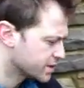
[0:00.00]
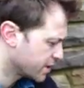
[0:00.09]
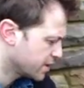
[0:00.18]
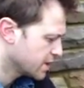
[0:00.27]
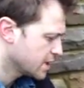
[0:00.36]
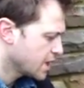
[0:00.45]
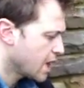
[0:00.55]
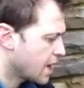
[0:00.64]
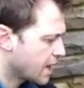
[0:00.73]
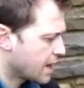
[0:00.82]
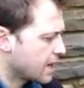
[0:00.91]
So
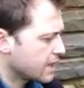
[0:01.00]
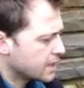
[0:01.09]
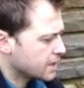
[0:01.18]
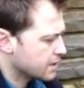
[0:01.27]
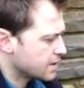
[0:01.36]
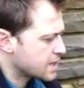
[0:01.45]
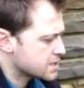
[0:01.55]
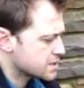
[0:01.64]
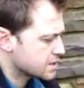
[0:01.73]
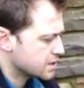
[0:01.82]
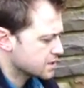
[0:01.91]

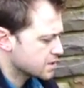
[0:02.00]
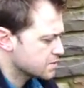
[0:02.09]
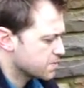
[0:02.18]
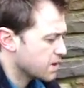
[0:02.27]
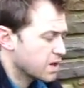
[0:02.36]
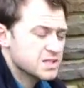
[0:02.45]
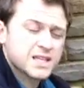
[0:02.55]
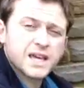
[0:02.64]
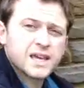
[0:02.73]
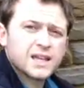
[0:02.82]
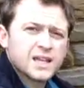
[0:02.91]
that's in terms of
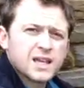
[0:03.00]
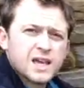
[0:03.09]
planting it.